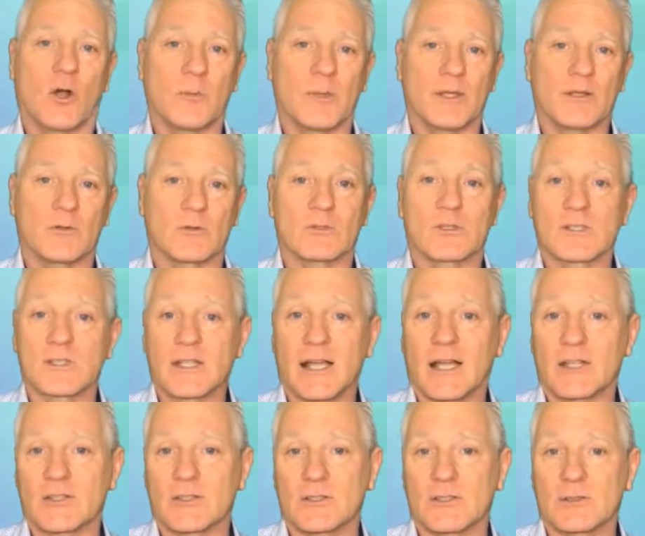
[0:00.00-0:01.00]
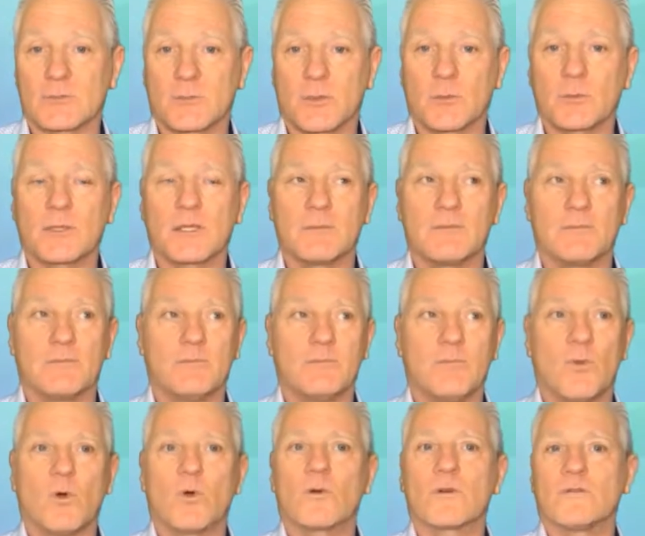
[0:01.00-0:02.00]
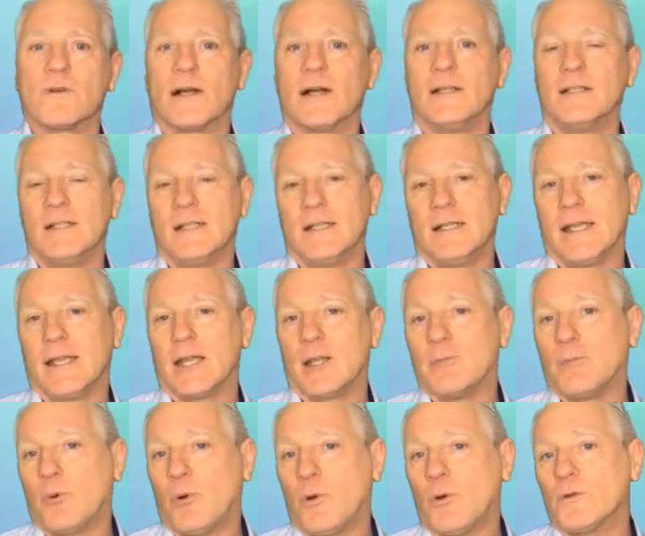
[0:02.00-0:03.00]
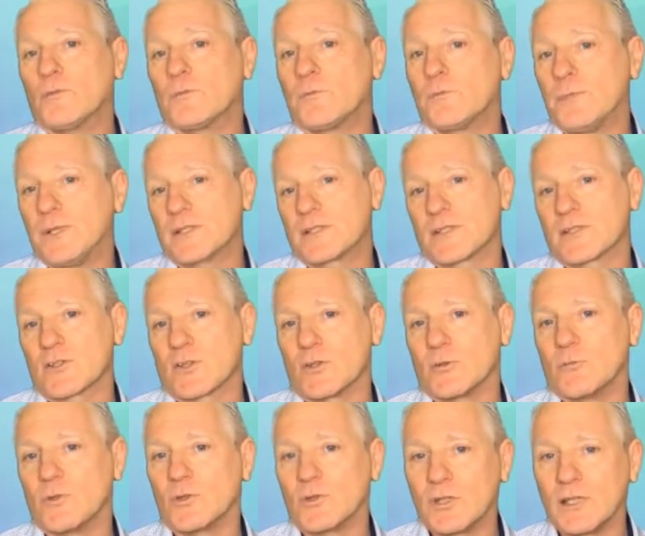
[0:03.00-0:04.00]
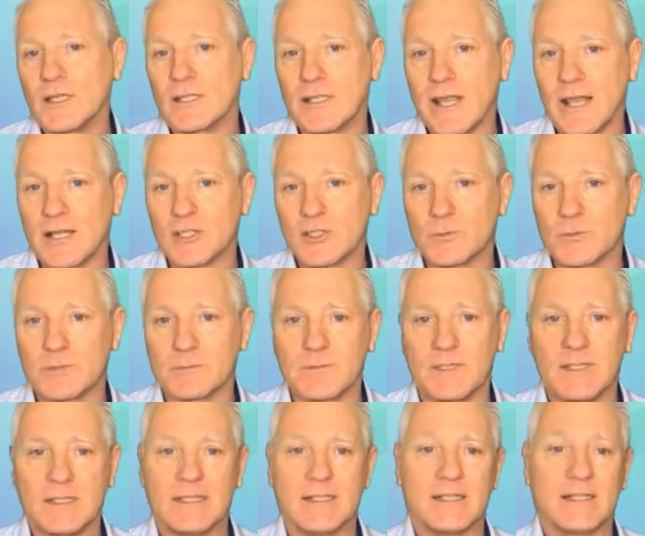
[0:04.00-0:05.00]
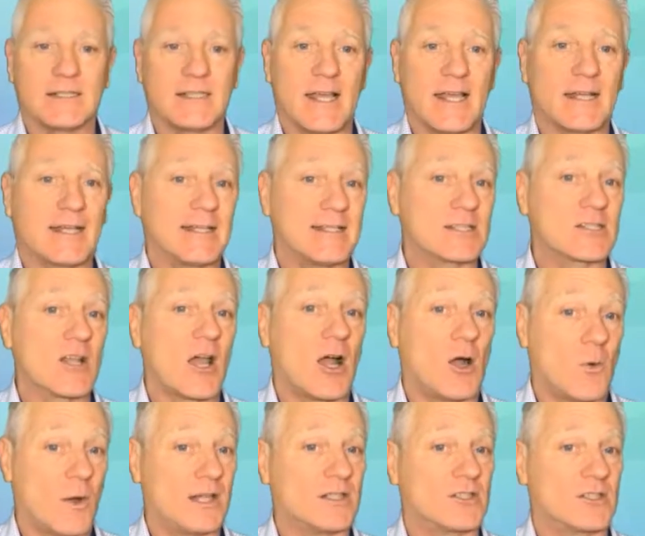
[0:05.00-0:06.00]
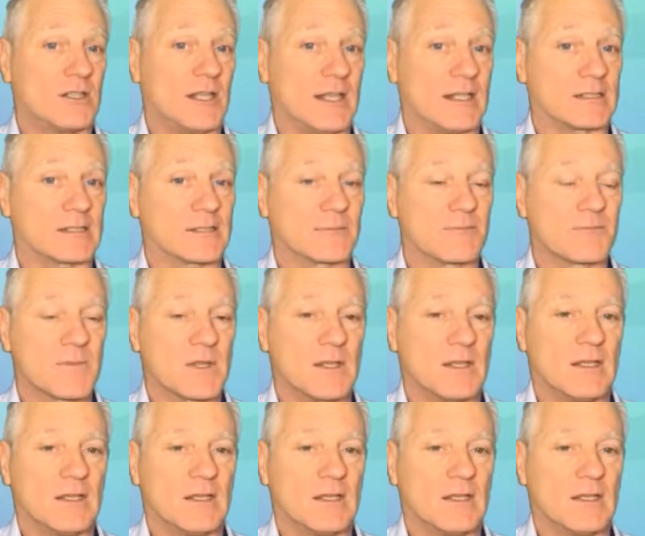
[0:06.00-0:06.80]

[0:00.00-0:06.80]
topic or discussion is probably more of an important business community announcement, and that is OH&S.